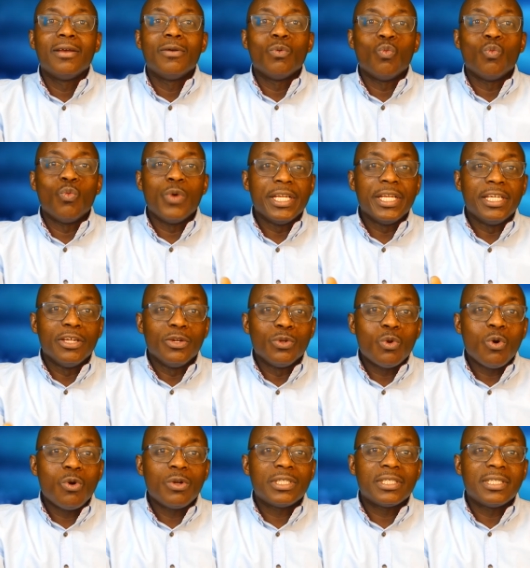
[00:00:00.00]
we
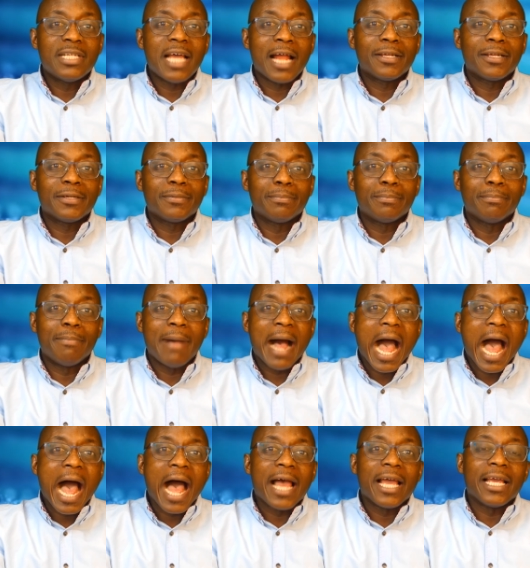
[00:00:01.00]
denote that
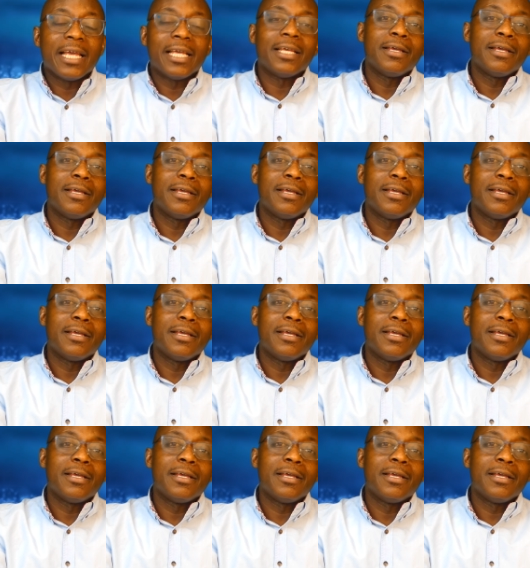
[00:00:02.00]
by